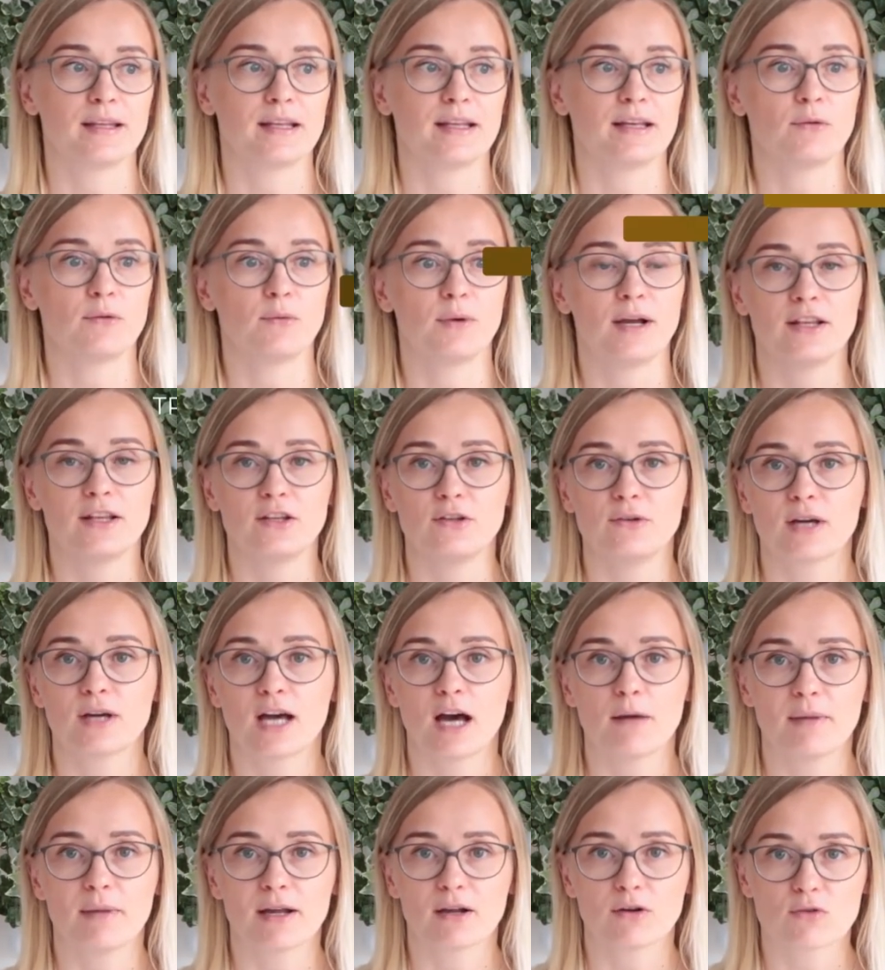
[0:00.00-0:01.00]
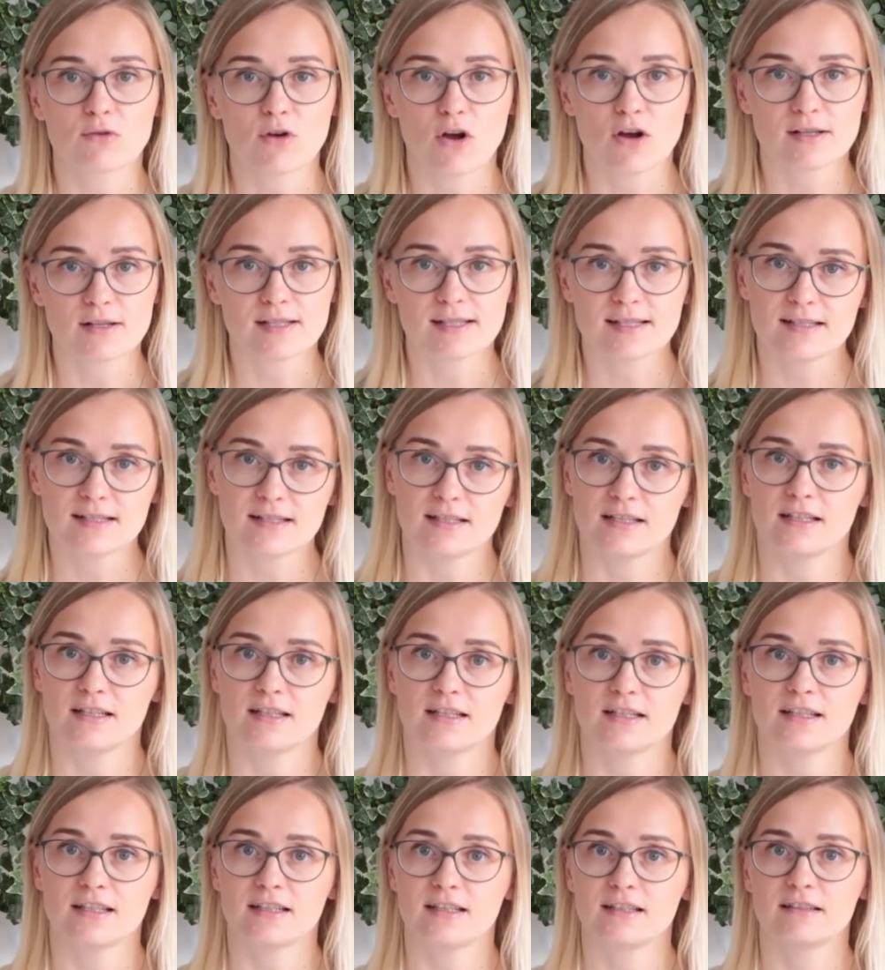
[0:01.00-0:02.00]
when you come across
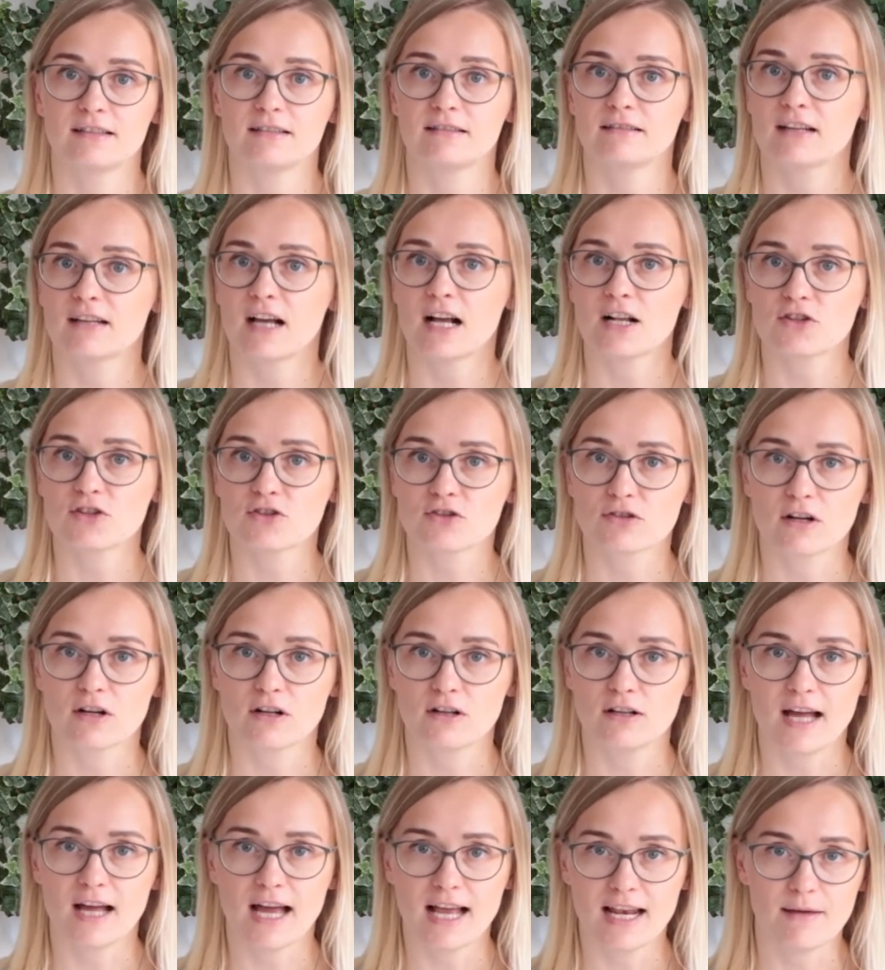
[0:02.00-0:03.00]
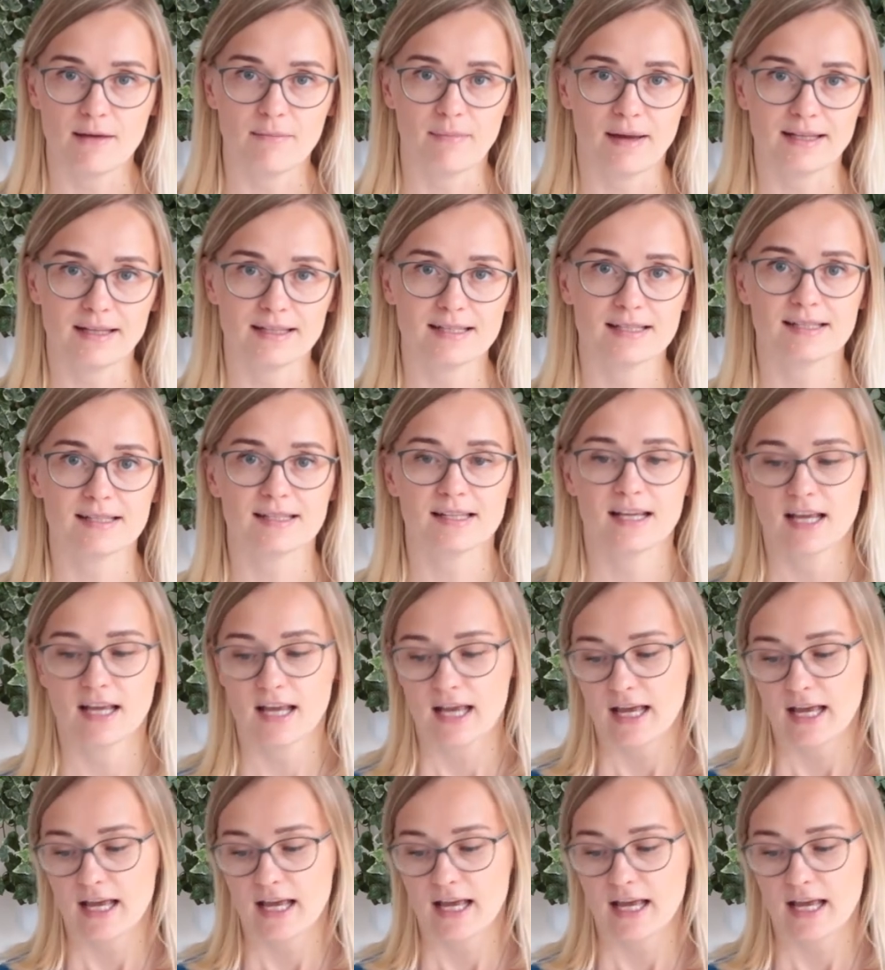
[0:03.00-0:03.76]
cultural elements.